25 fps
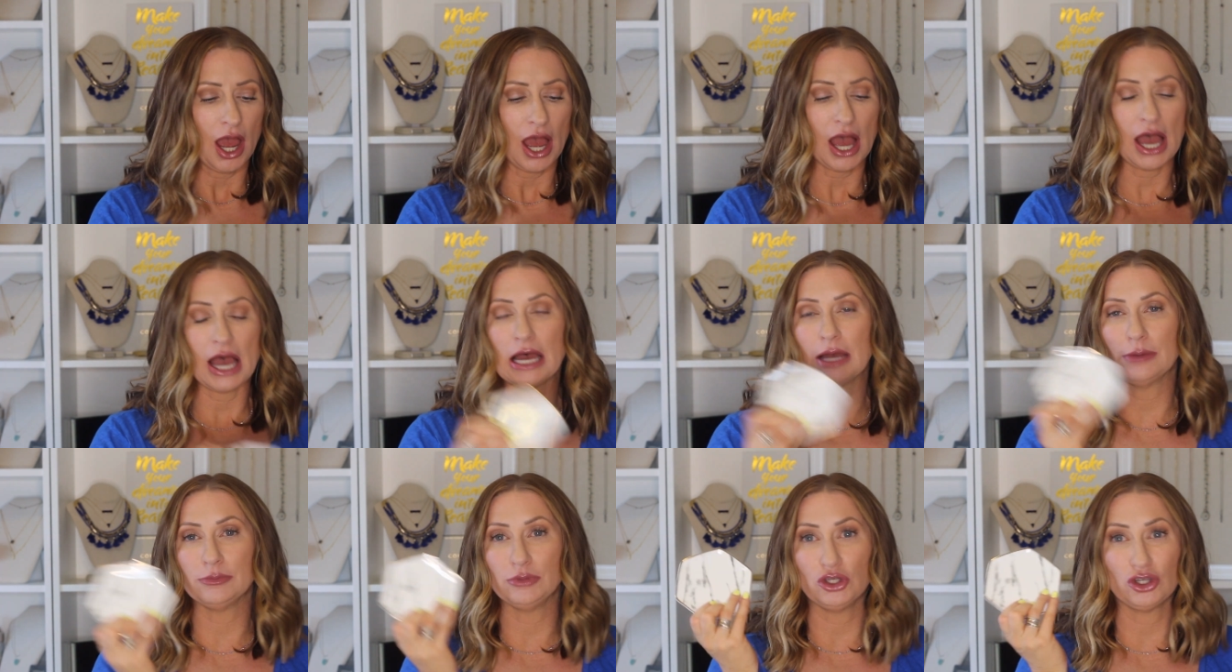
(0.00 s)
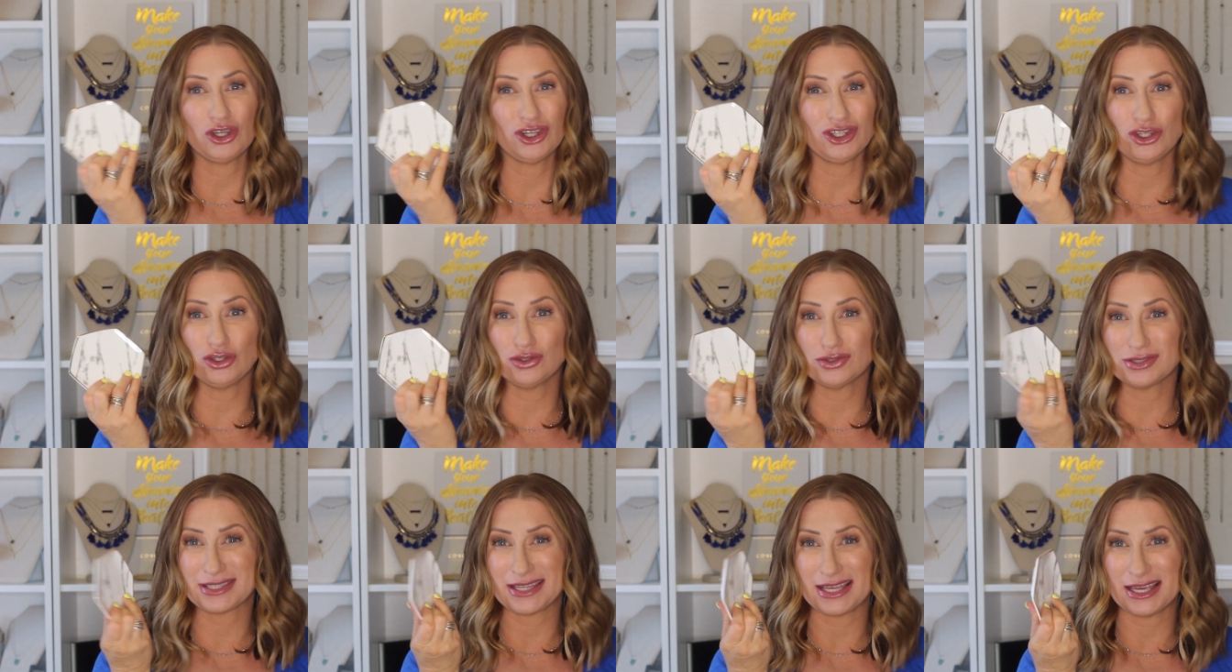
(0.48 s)
Um, you could
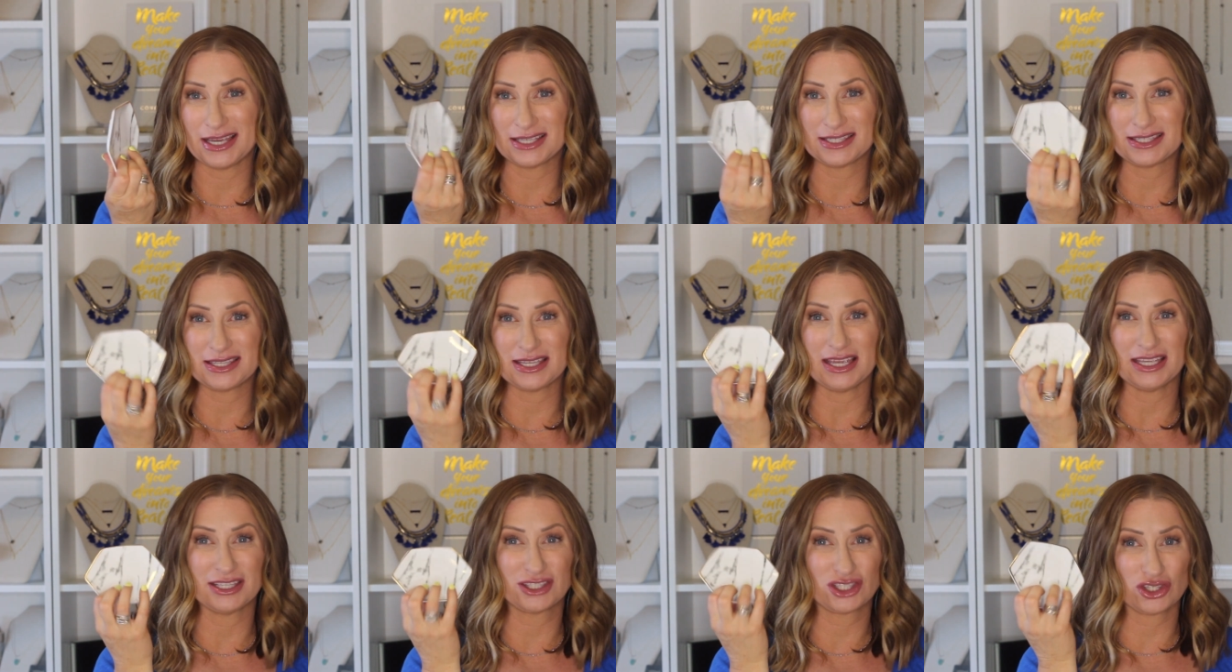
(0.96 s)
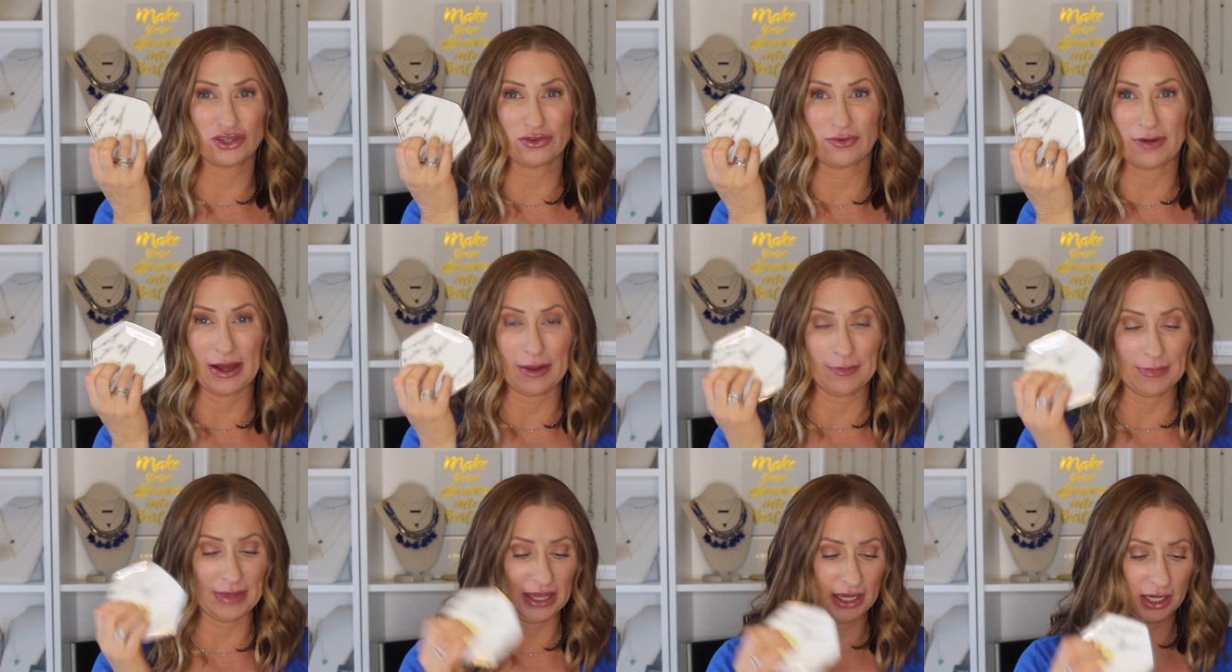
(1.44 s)
use this. It's
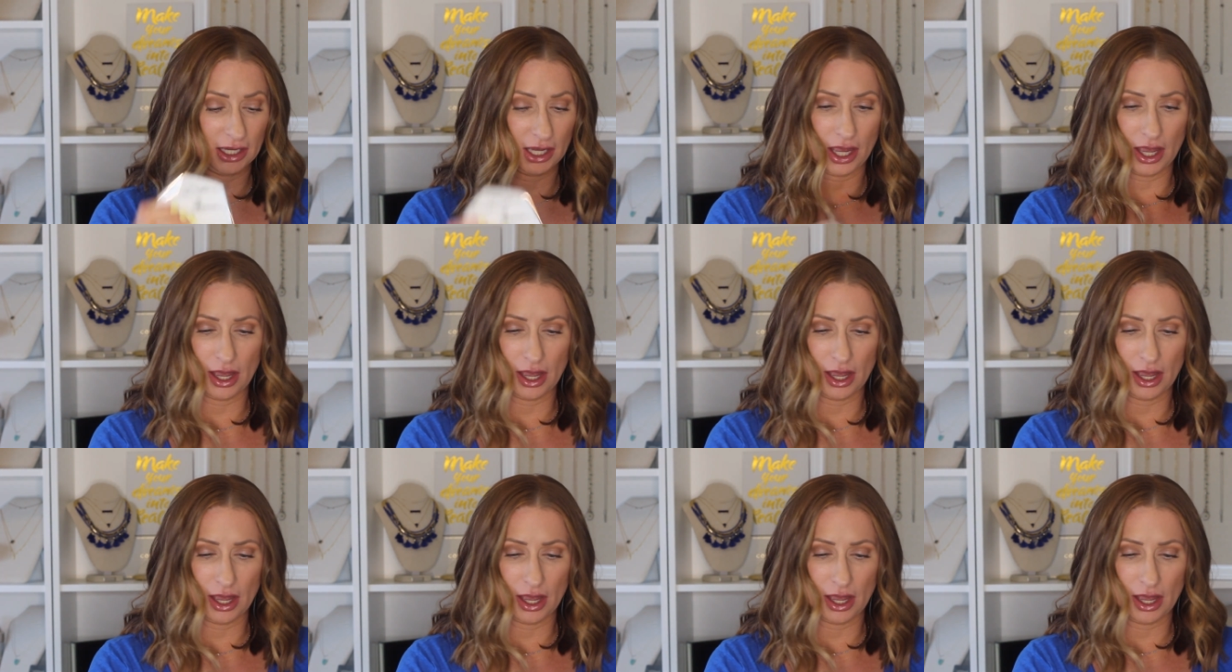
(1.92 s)
ceramic.